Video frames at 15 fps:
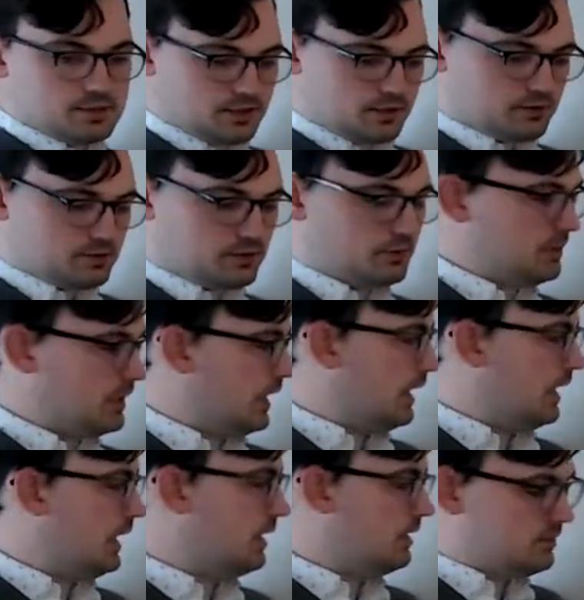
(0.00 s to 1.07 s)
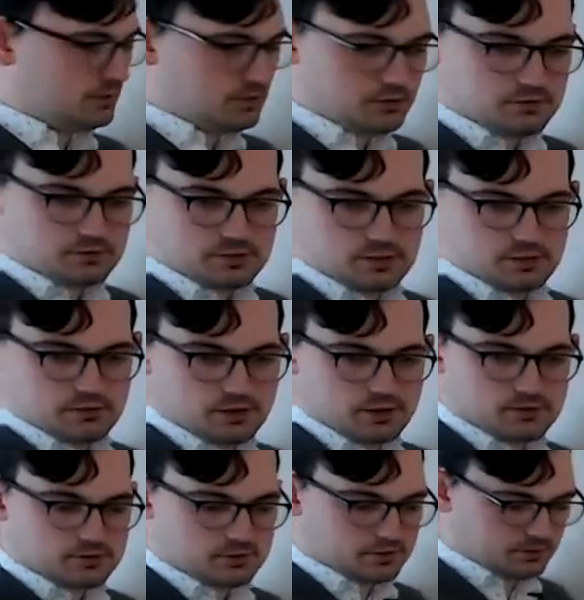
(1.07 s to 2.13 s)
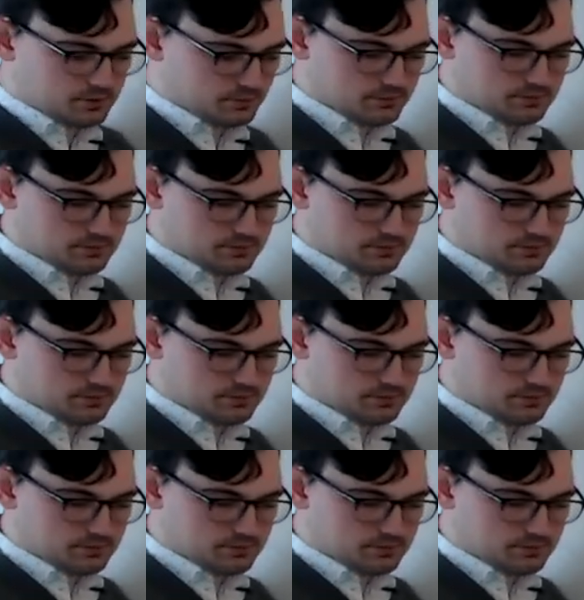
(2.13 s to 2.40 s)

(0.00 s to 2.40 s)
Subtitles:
here. So I'm going to add 2 zeros.